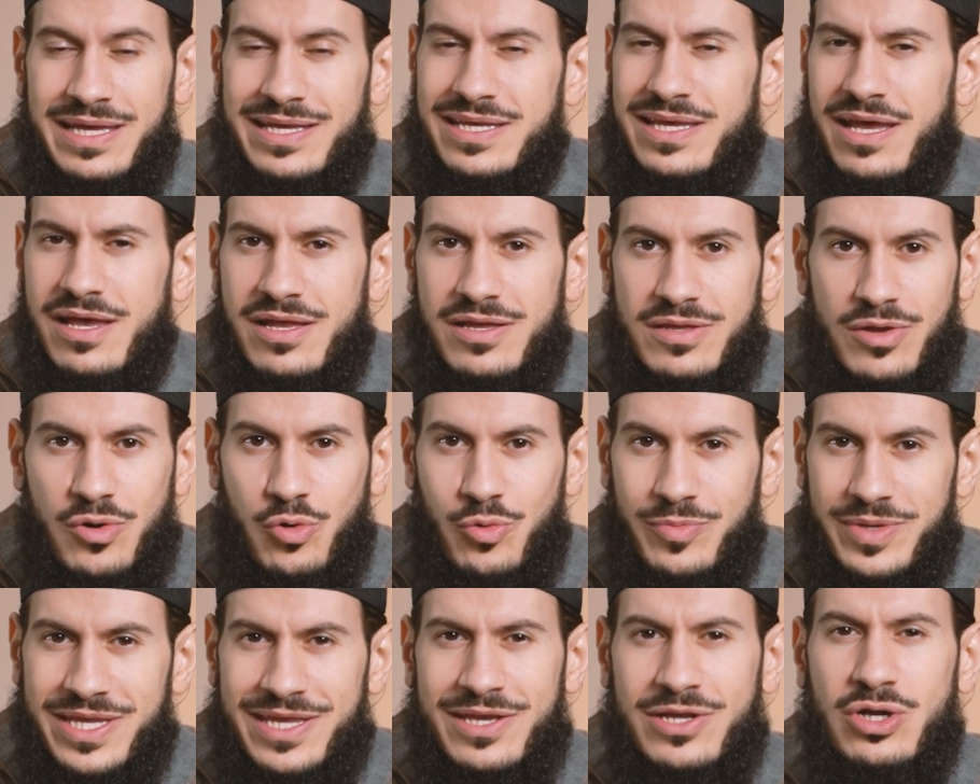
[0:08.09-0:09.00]
Ya
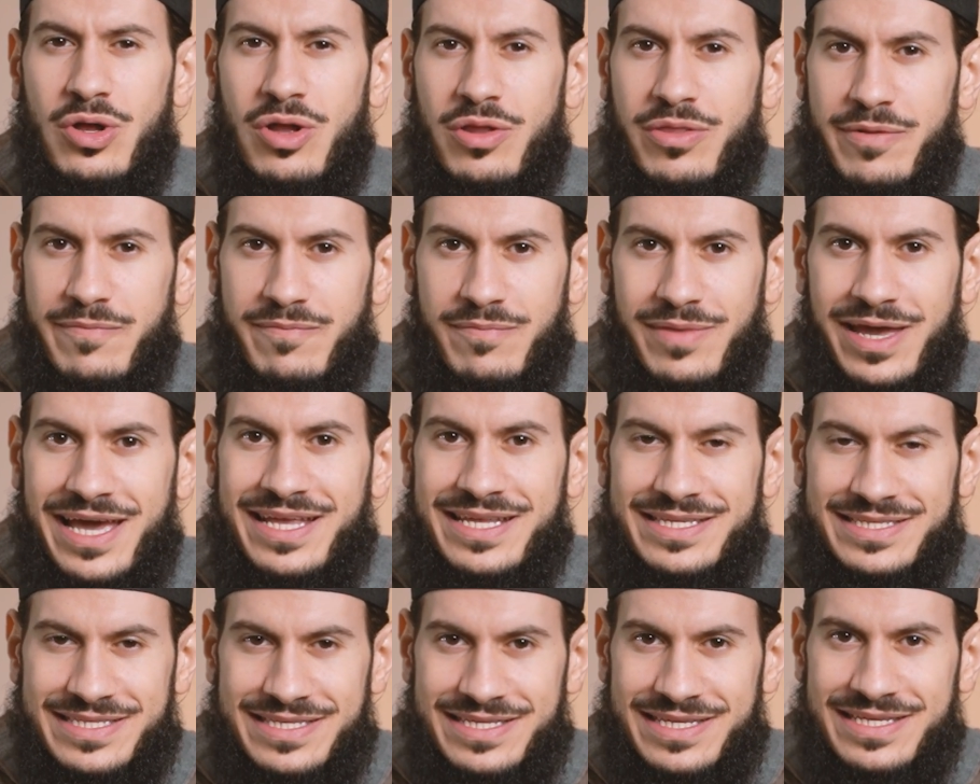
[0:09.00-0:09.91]
Qawmi, he called them
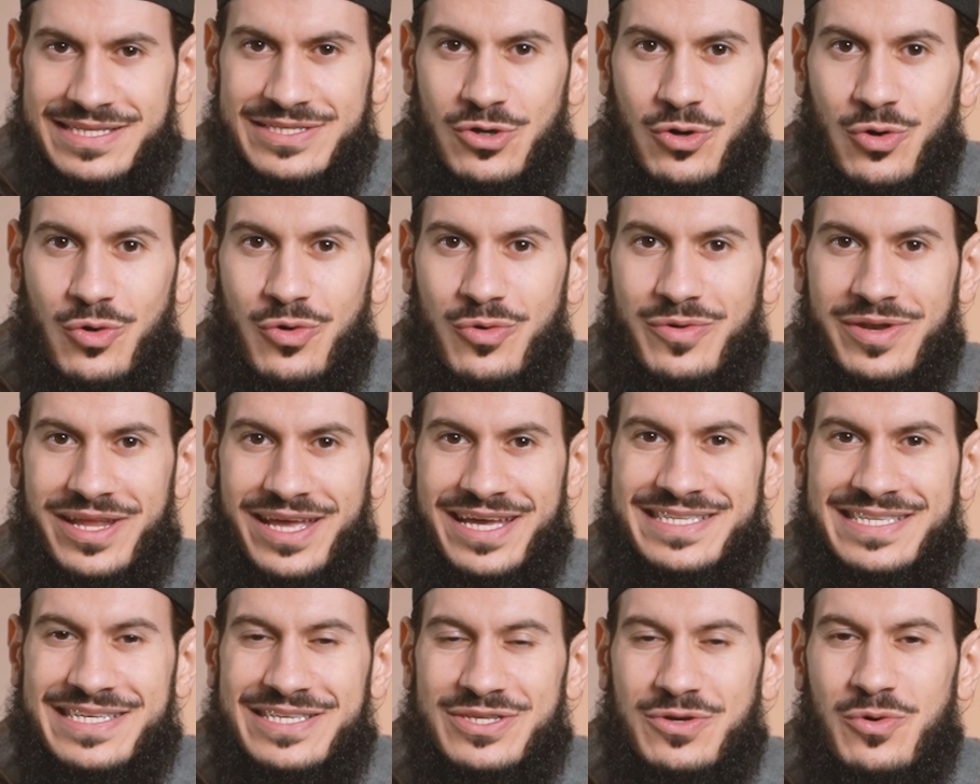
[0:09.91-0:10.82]
as his
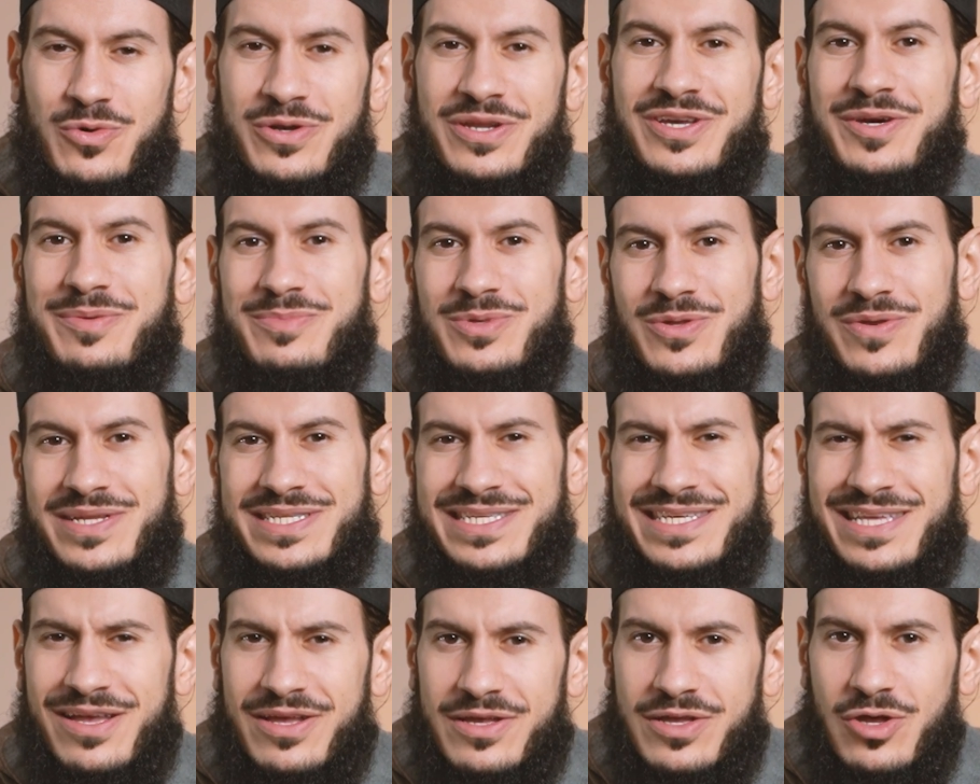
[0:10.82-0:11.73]
own
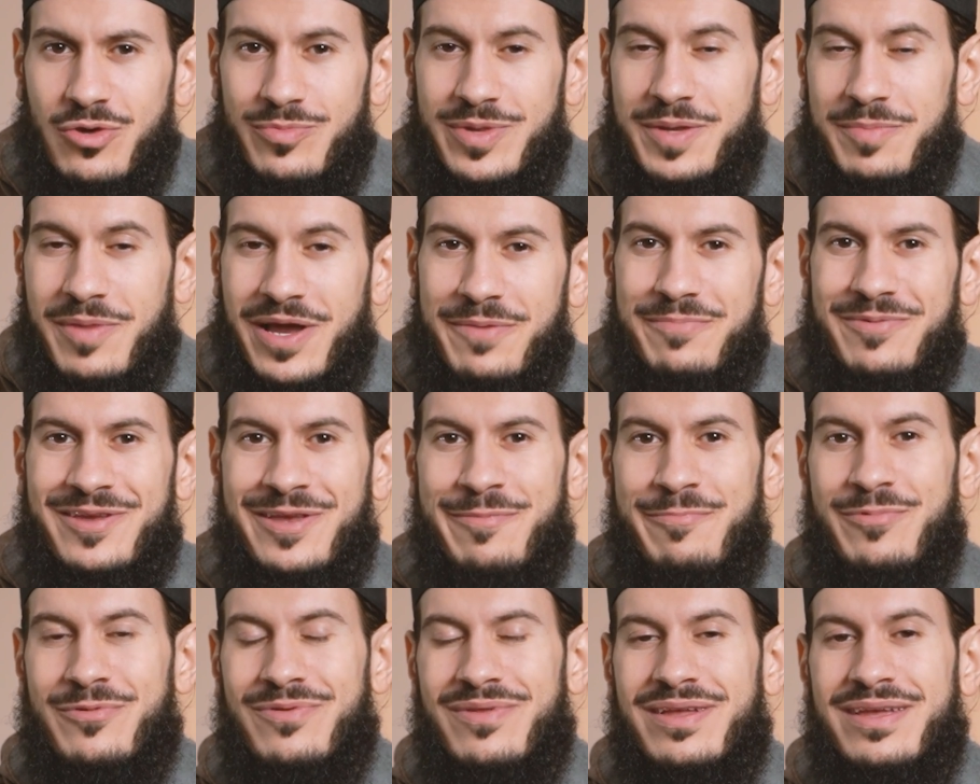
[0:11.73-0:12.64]
community. Ya Qawmi, my
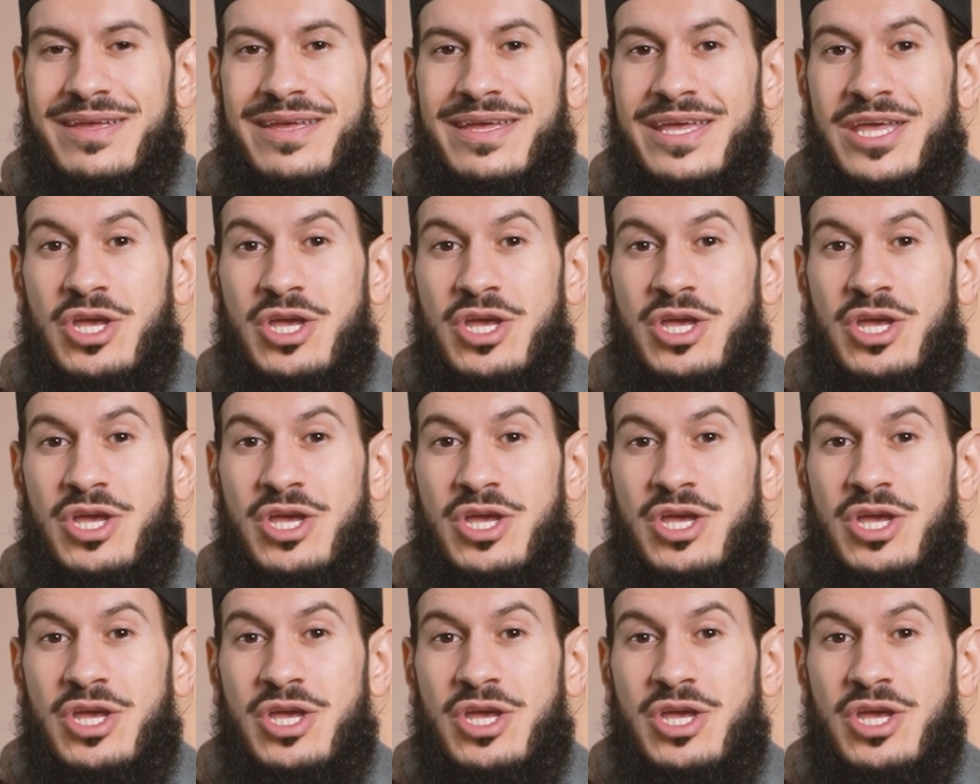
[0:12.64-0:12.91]
people.